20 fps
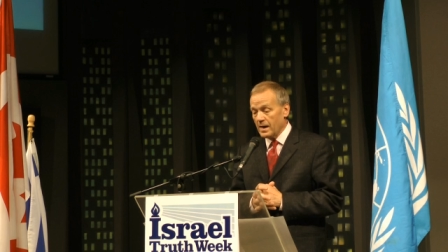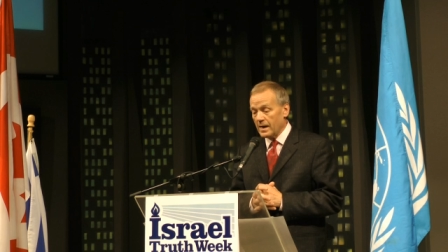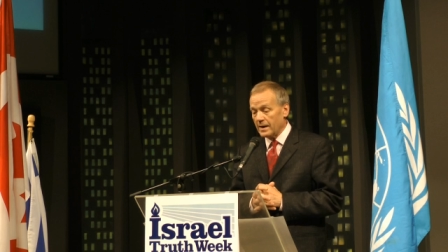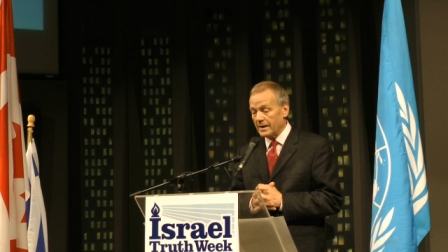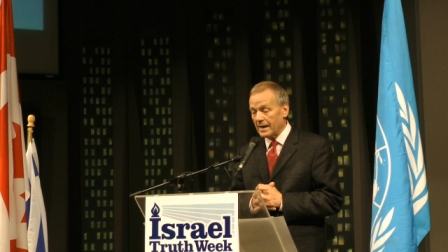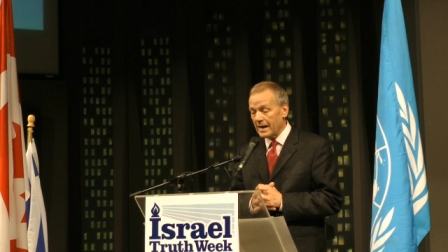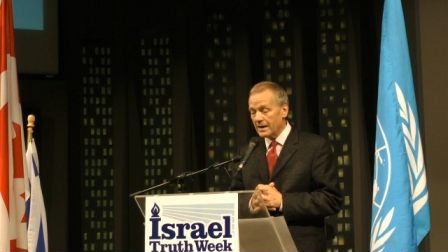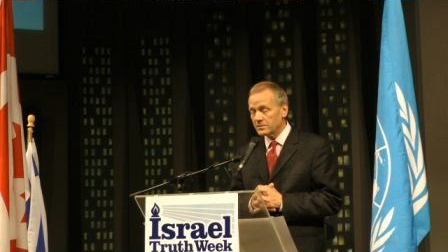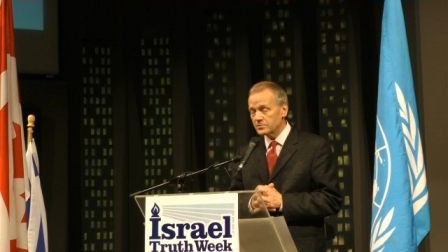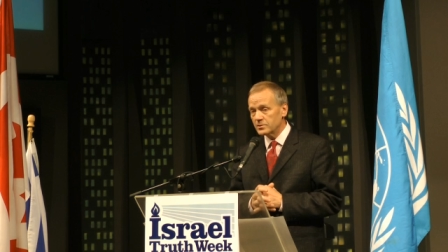
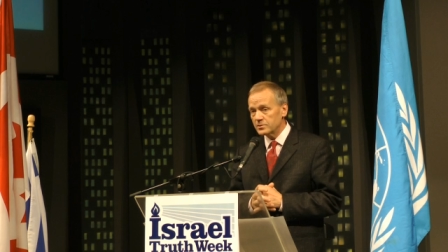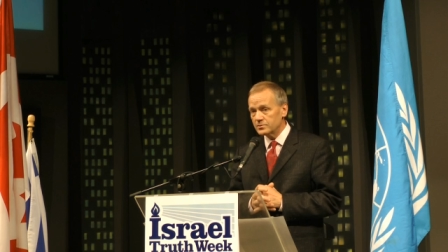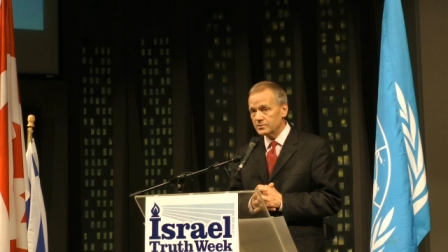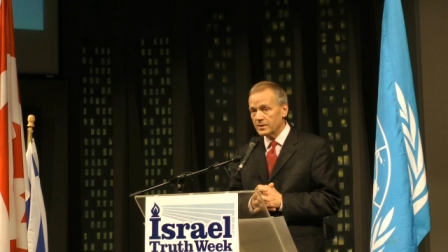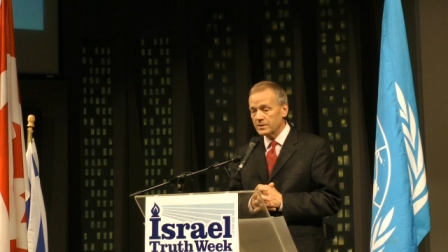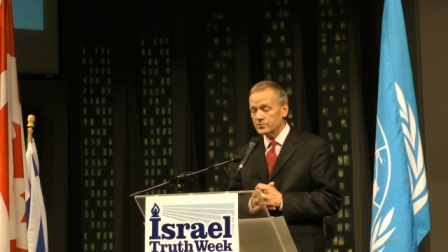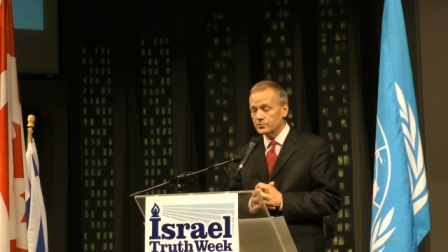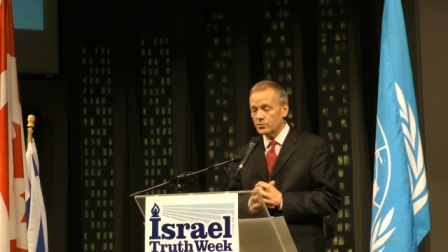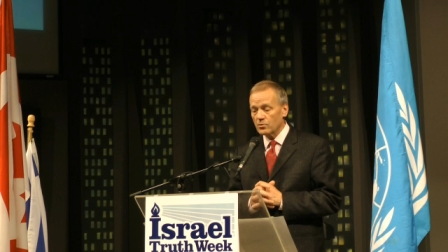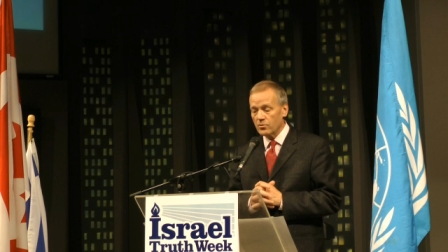an
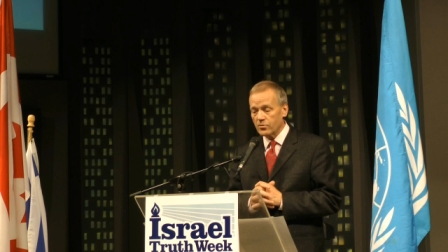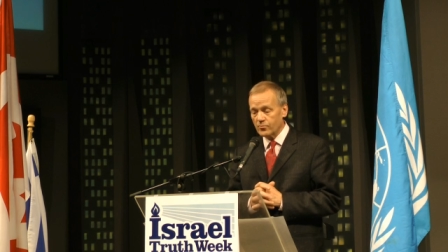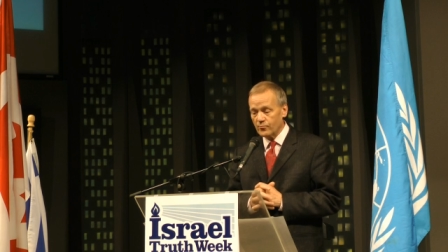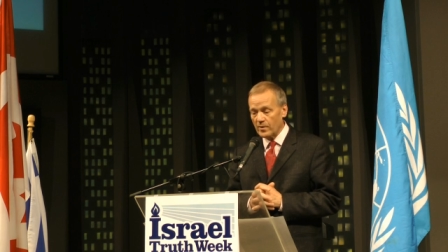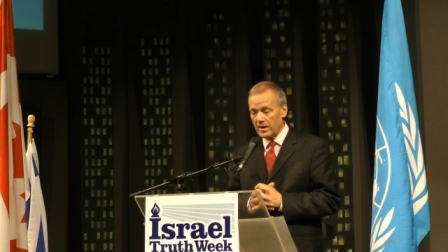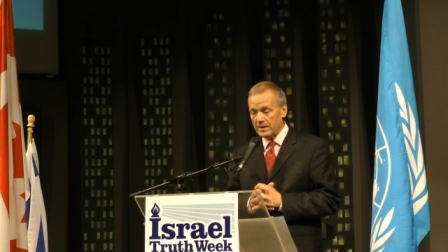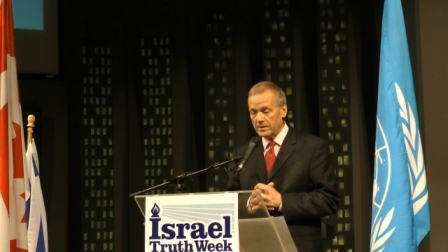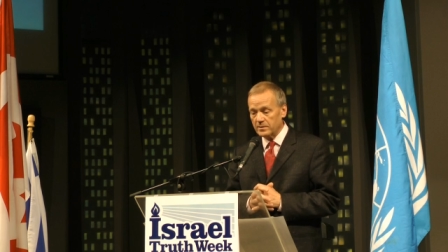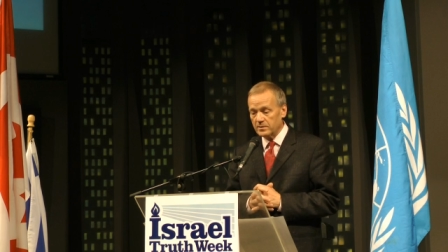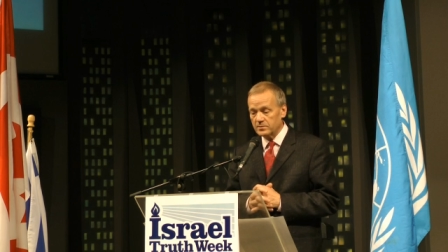existential
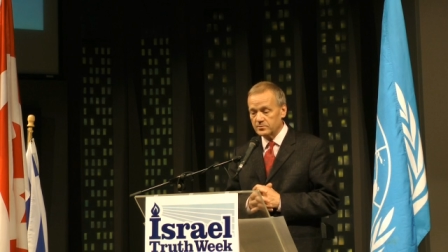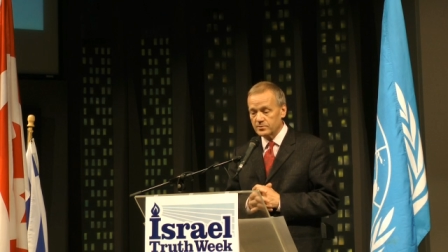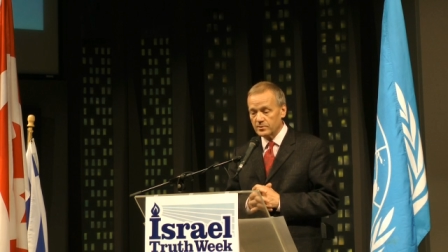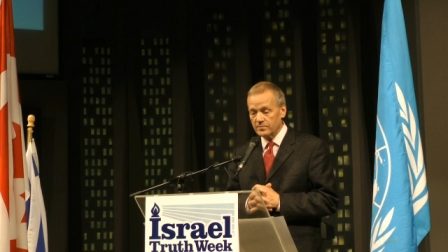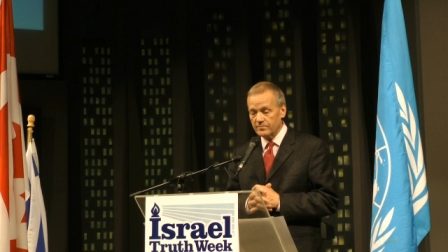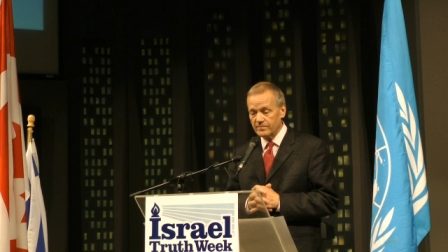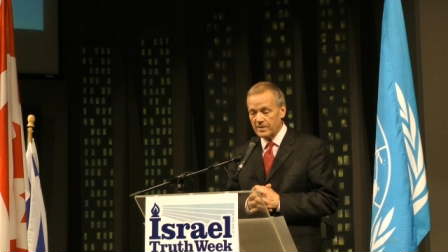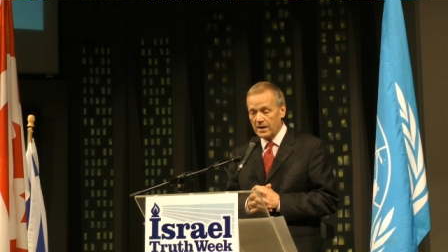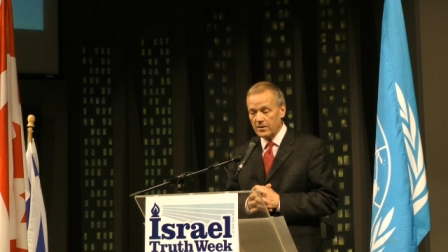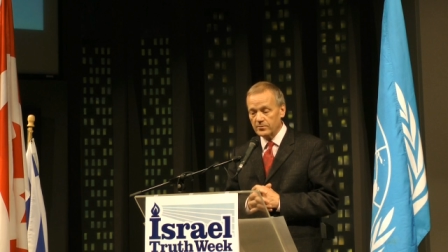threat to
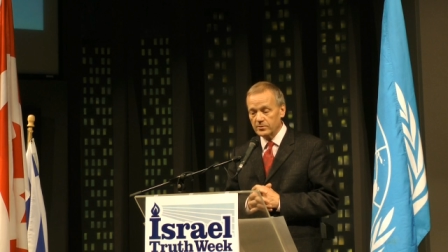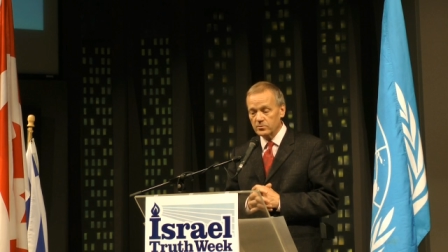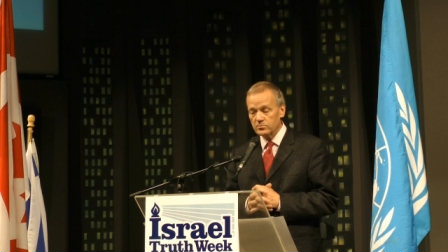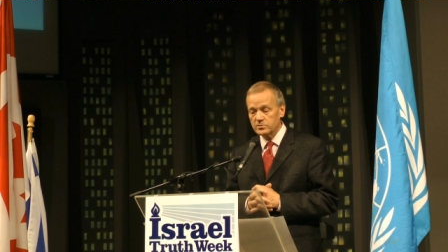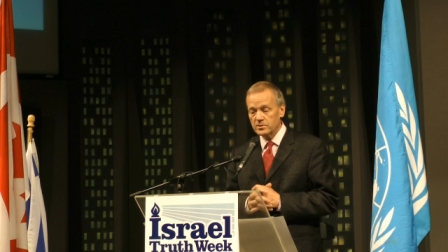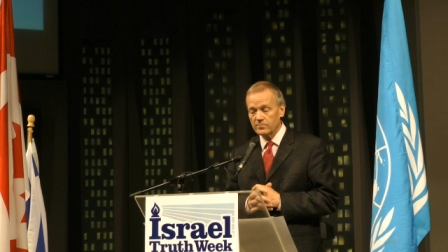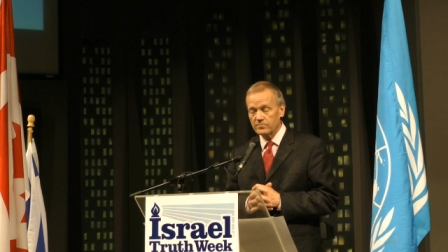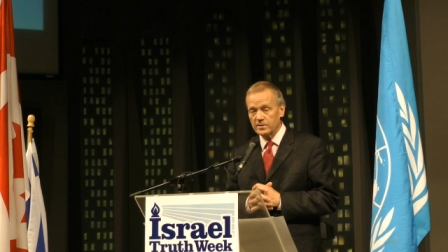the values